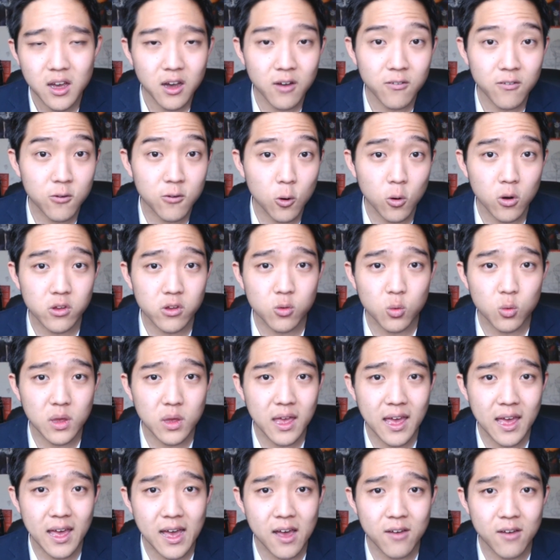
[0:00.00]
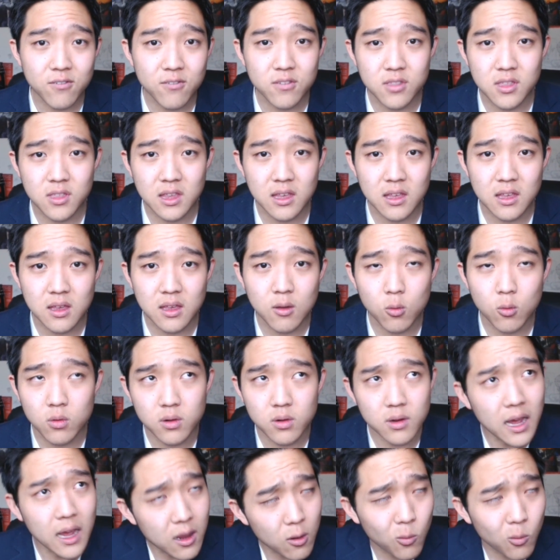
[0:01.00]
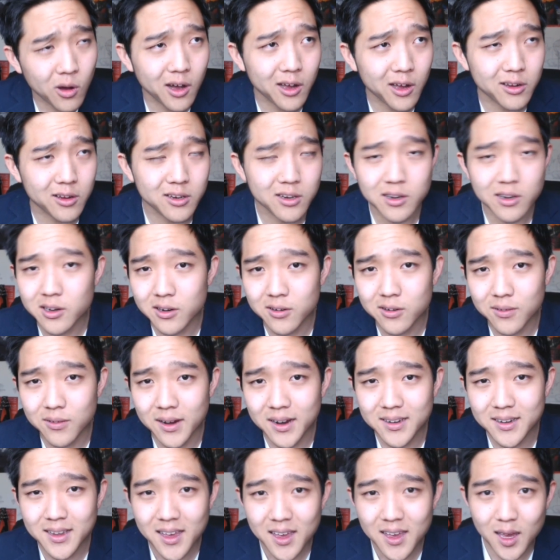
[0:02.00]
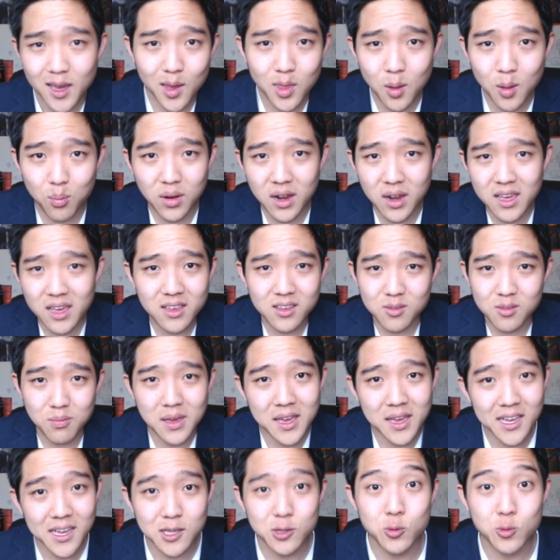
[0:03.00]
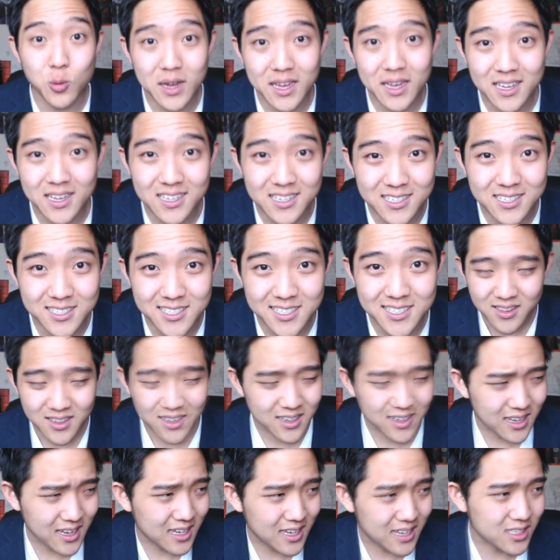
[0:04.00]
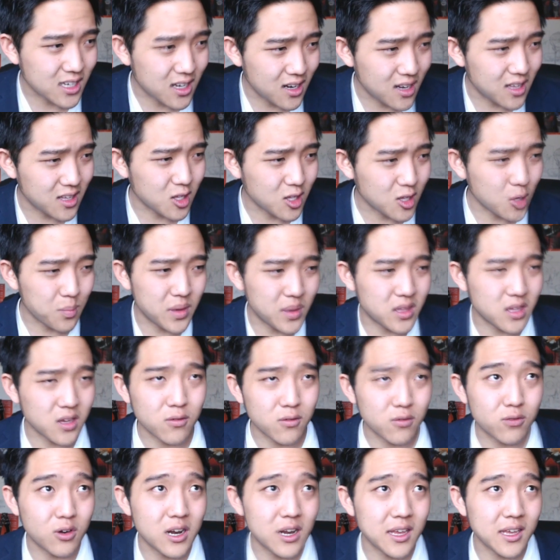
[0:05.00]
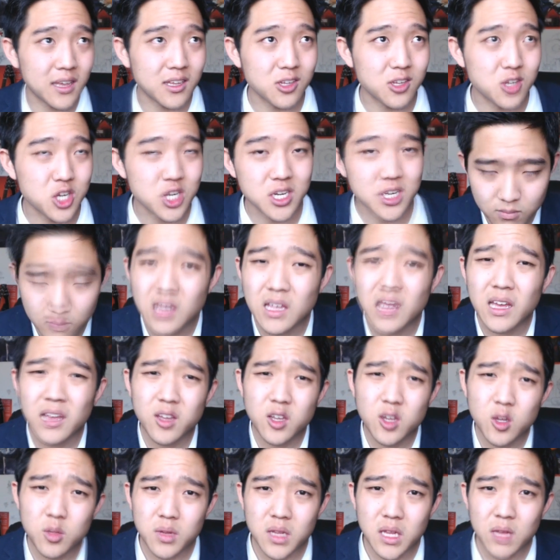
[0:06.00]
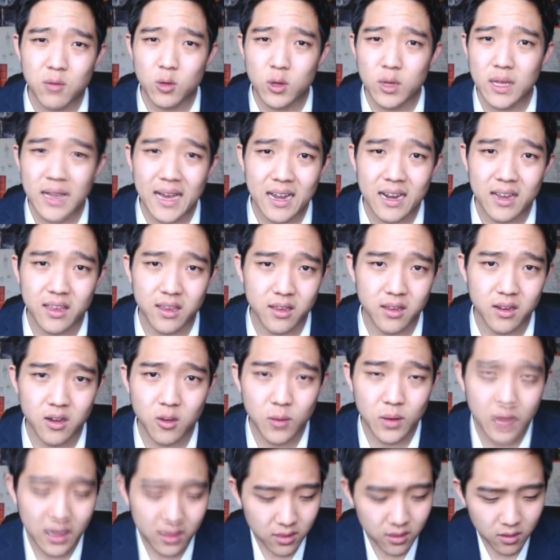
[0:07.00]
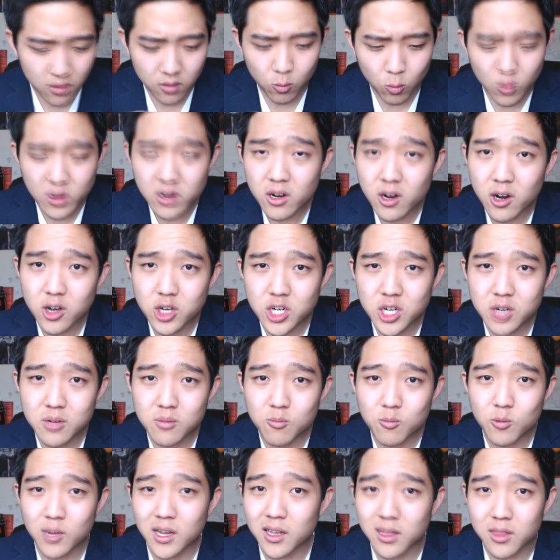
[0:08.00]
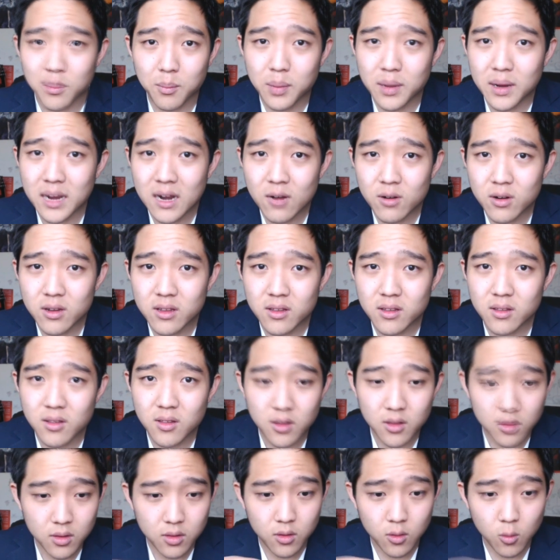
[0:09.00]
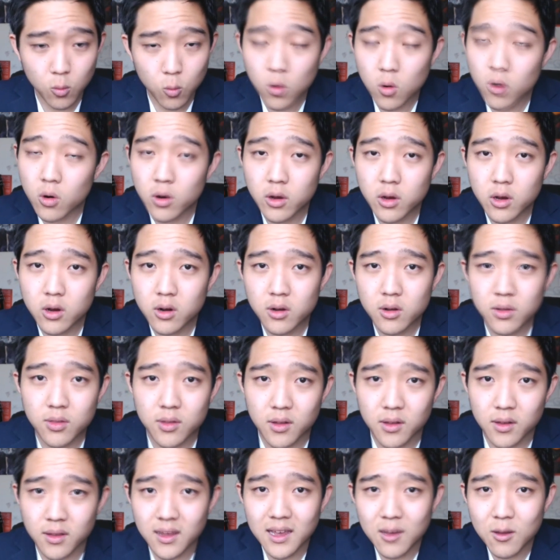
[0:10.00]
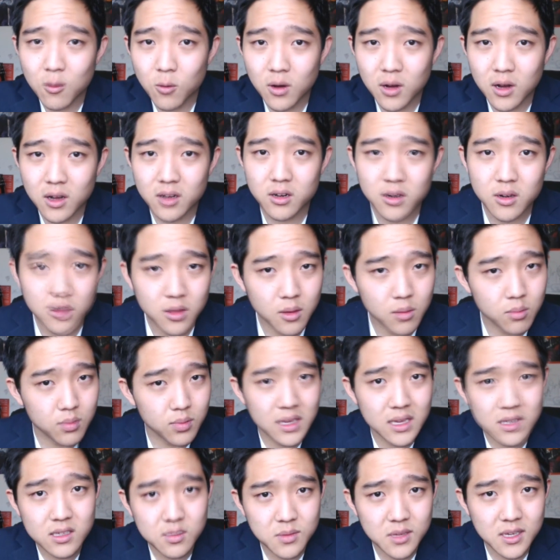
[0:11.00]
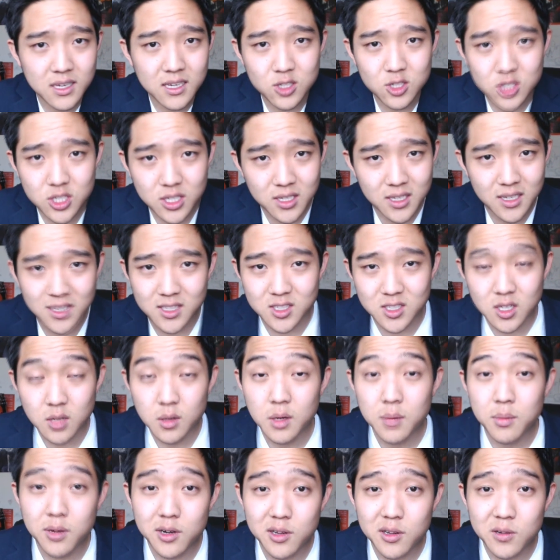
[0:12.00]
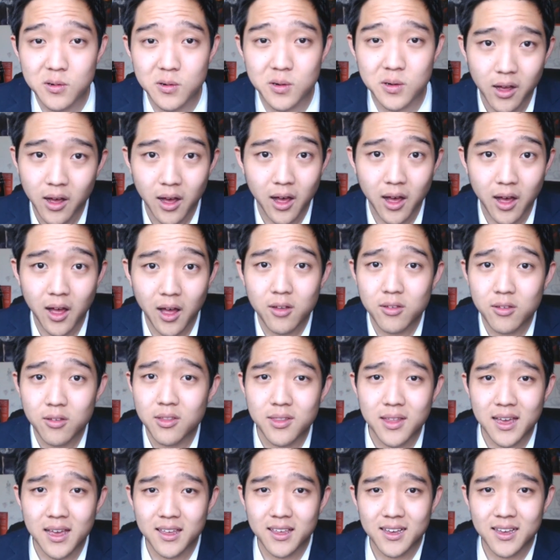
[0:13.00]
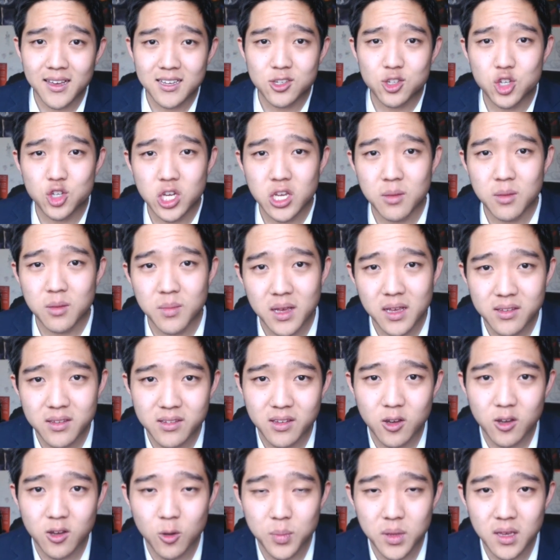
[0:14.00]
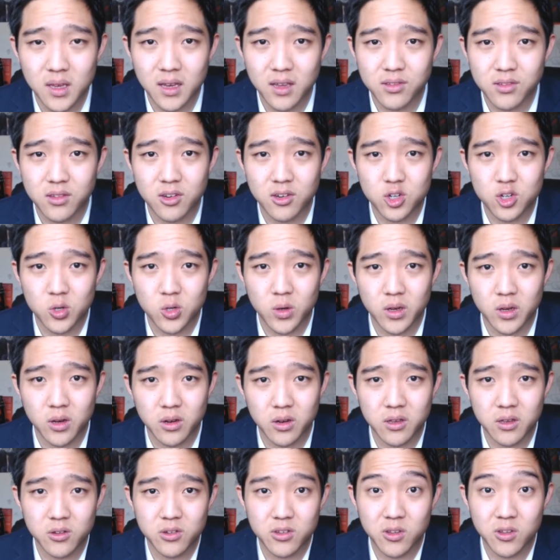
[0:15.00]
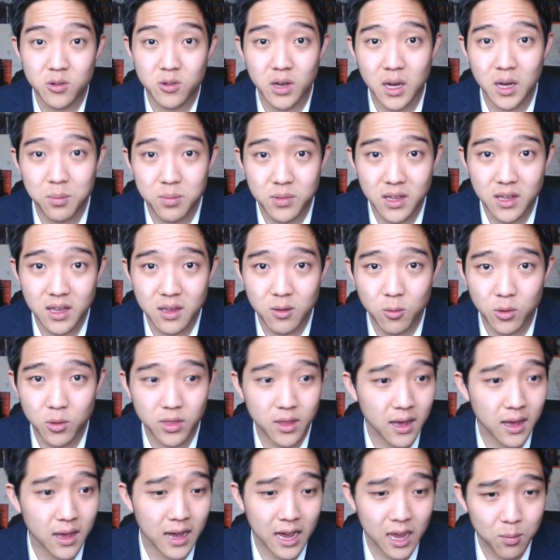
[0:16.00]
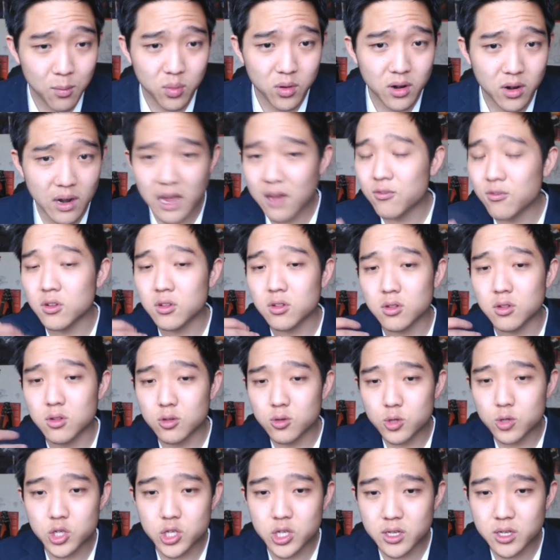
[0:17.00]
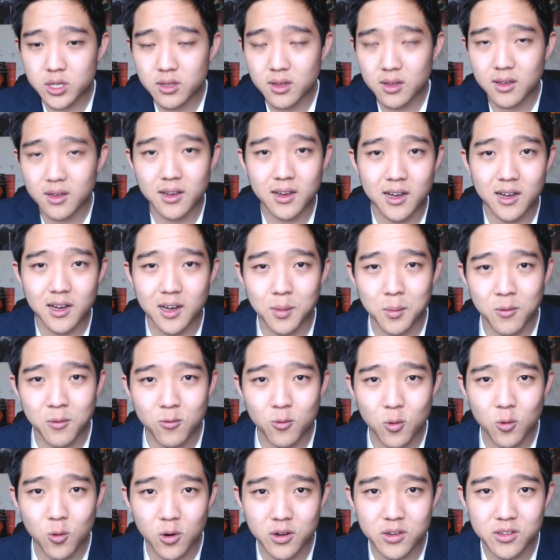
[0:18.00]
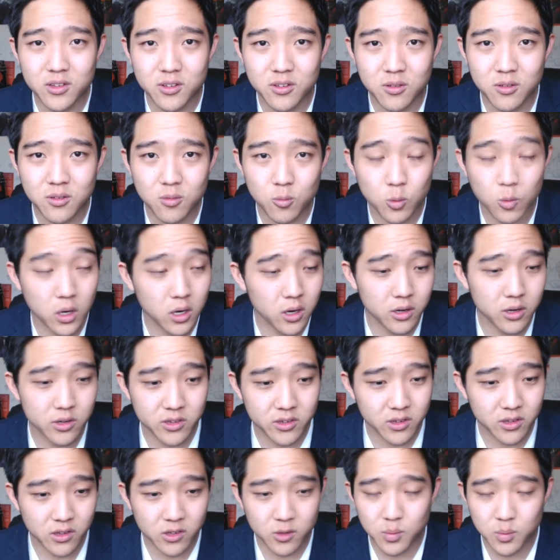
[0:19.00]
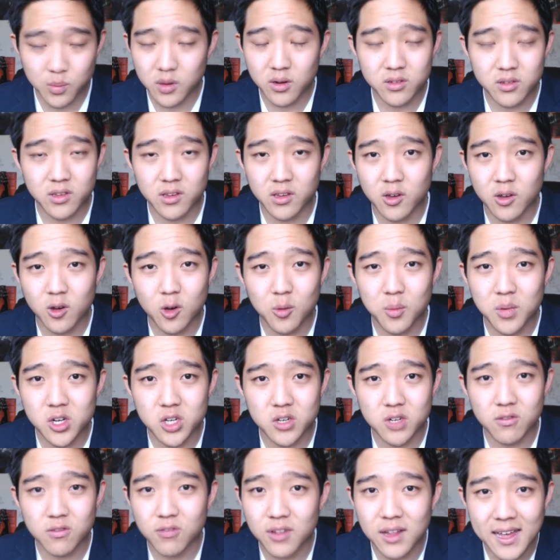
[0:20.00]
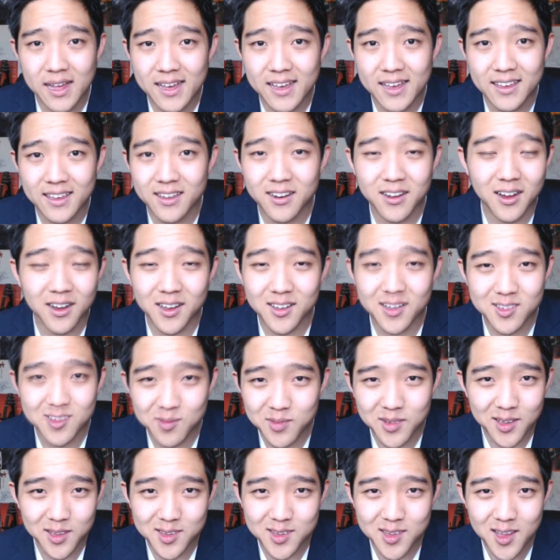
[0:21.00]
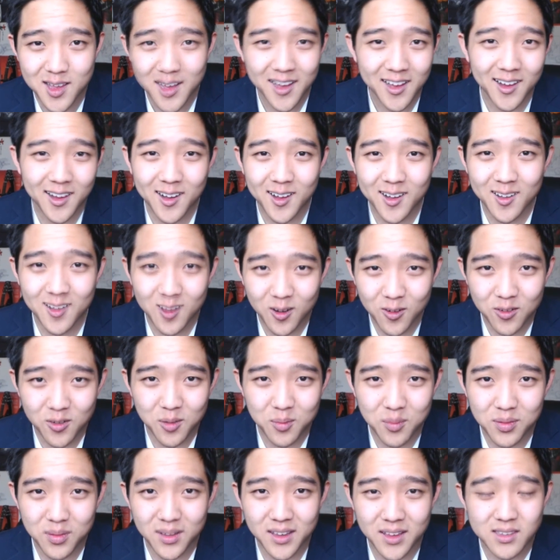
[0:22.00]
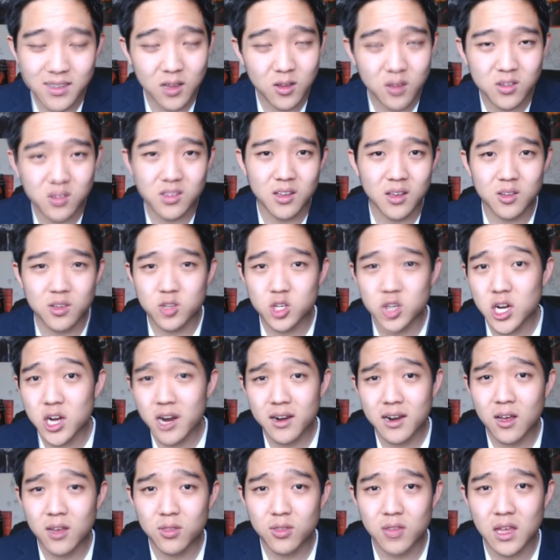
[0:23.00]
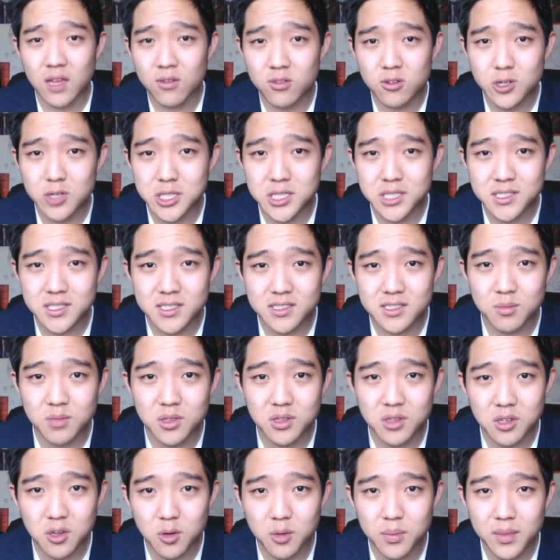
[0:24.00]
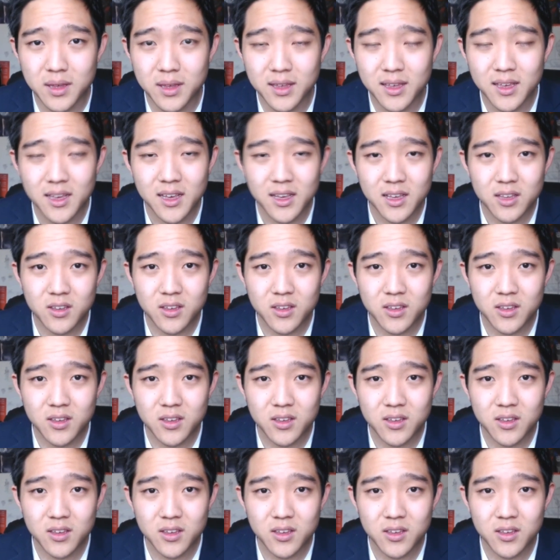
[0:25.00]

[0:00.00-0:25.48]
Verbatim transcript: Of course, we have the Nightwalker, correct? And the Blaze Mage Wage that has a little bit of rage. I do believe we got it, you know? We got the Wind Archer, we got the Pirate, the Warrior, the Nightwalker, the Blaze Mage. It's gonna be pretty cool other than that, guys, GMS, I hope you guys are enjoying your huge new update with the Hyper Evolution. Um, of course, we are just experiencing a whole bunch of lag and awesomeness all over the place. I was uh, out the evolution system a little bit.